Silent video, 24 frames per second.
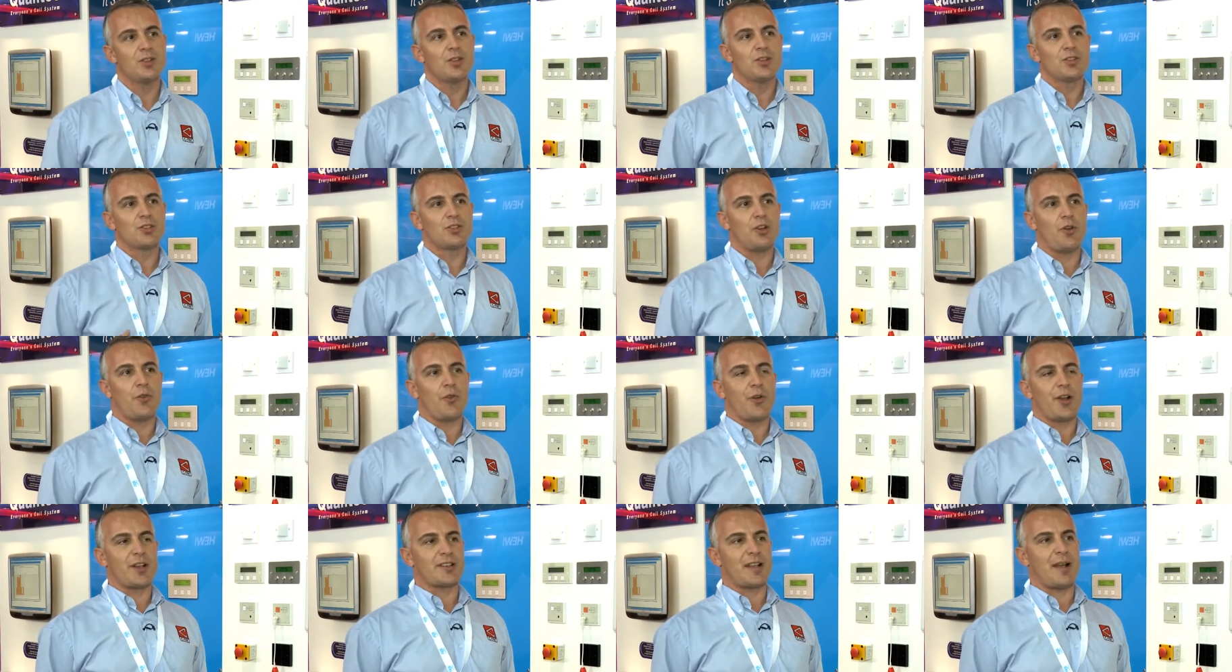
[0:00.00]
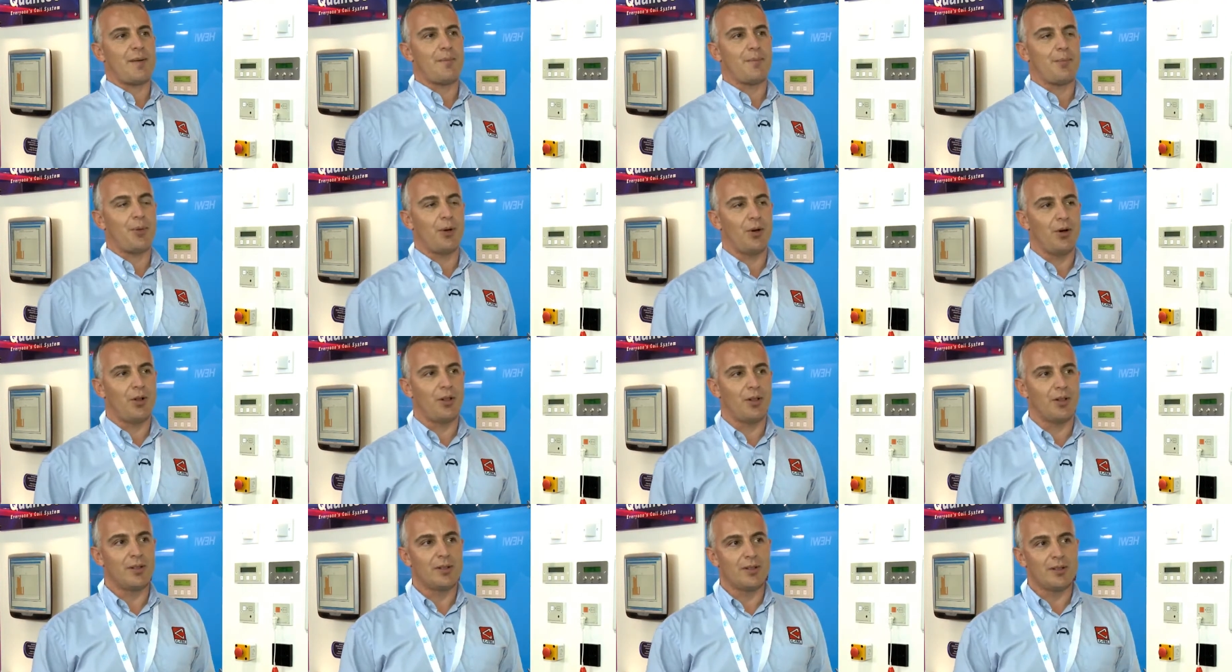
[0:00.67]
So for
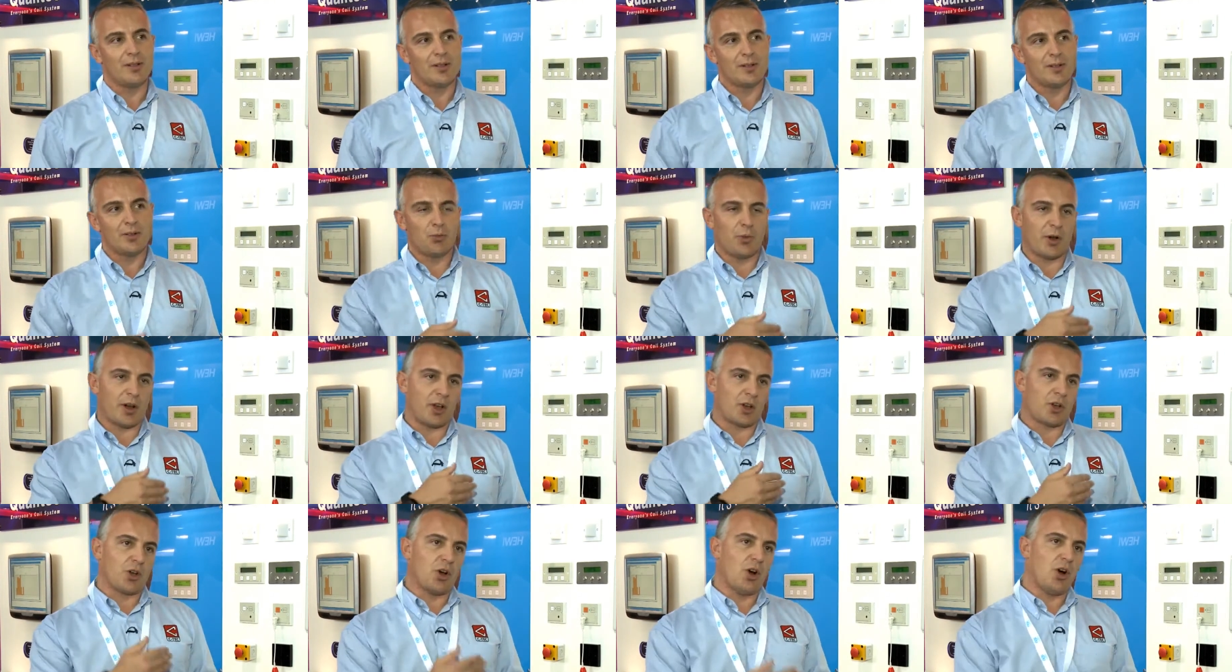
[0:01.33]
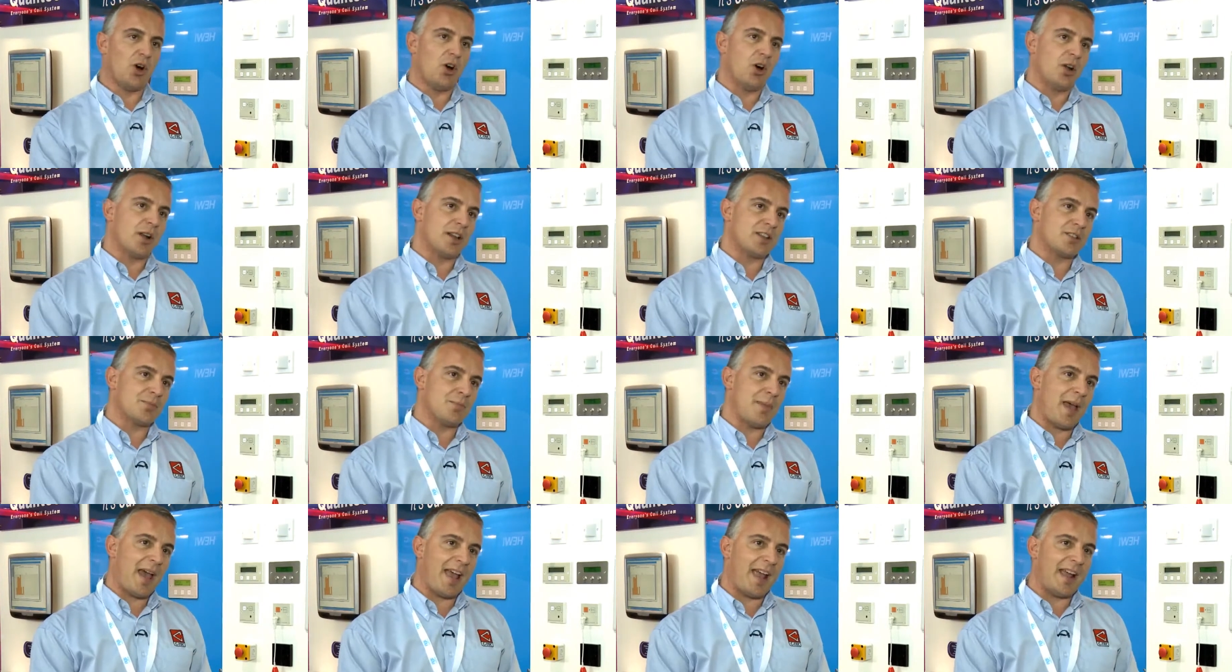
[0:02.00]
example, when a call is
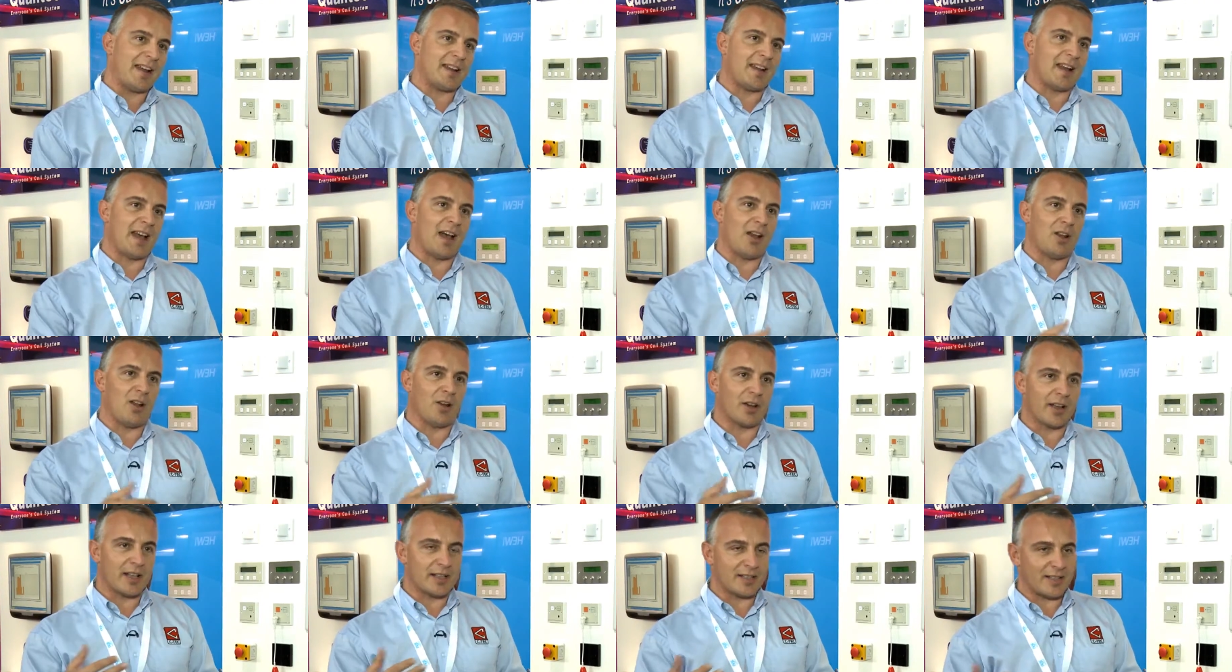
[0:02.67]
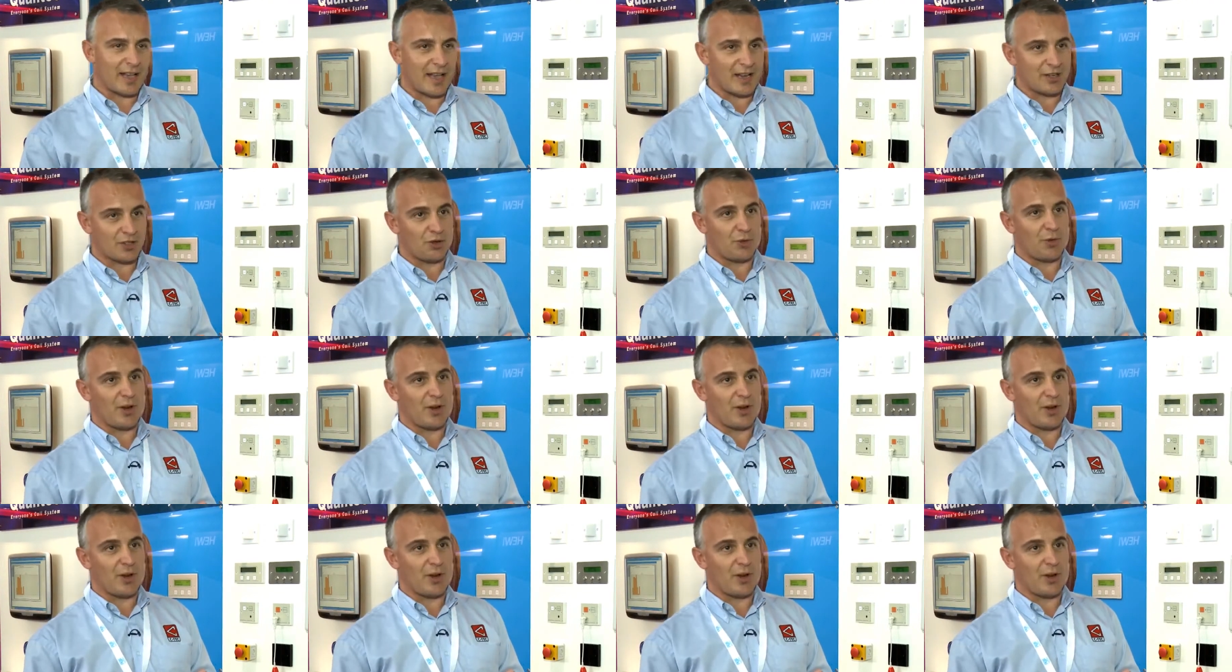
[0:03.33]
made and how long it takes to